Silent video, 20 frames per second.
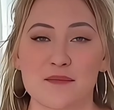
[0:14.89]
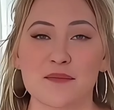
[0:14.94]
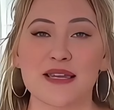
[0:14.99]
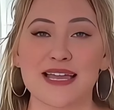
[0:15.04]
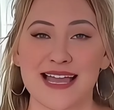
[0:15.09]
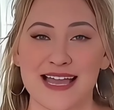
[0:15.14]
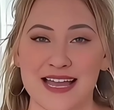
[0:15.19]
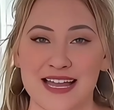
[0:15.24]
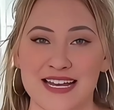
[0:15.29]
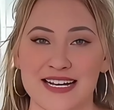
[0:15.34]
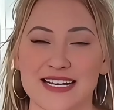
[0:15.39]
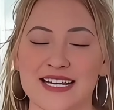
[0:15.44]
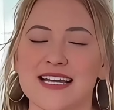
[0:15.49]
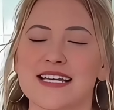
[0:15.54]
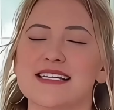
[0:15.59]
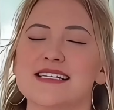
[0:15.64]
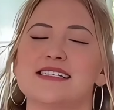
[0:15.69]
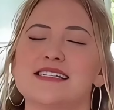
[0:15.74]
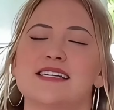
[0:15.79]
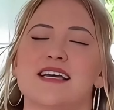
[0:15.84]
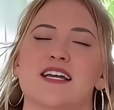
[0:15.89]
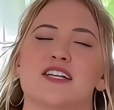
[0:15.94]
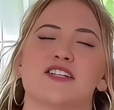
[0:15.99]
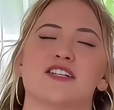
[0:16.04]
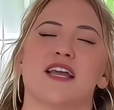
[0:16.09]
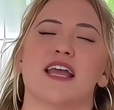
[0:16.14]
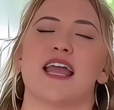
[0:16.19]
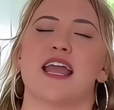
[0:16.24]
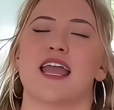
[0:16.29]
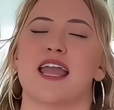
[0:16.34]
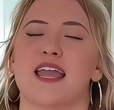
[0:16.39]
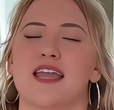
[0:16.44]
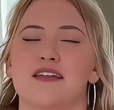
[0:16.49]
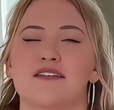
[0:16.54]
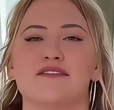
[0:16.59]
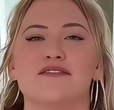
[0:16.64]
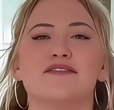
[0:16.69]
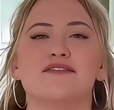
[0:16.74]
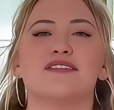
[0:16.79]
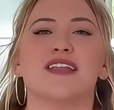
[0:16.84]
kind is such a
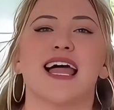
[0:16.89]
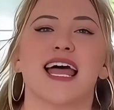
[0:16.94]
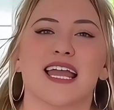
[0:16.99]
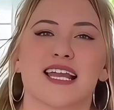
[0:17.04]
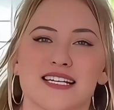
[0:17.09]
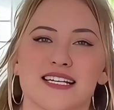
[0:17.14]
flex.